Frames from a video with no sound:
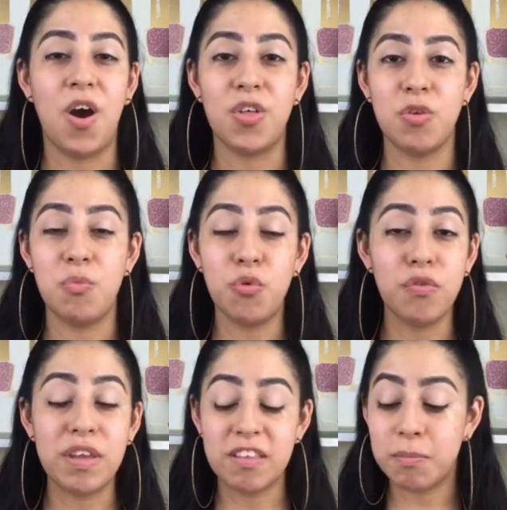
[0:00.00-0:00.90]
on the
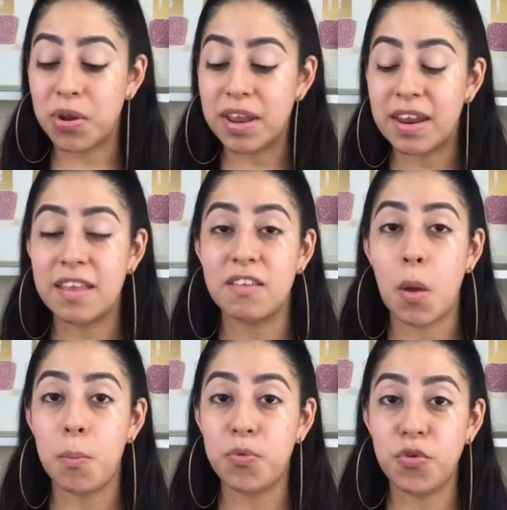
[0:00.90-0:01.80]
movies, but it is
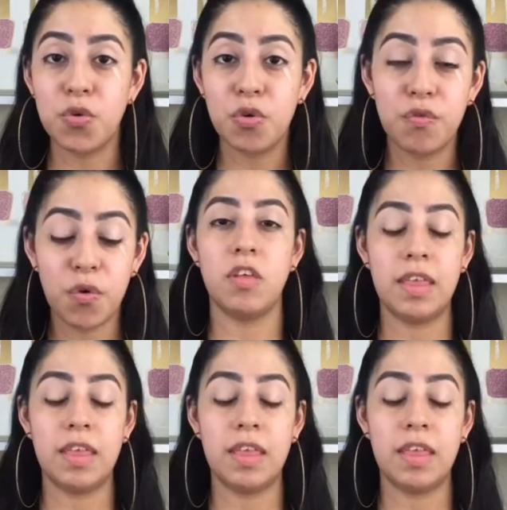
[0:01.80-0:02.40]
beautiful.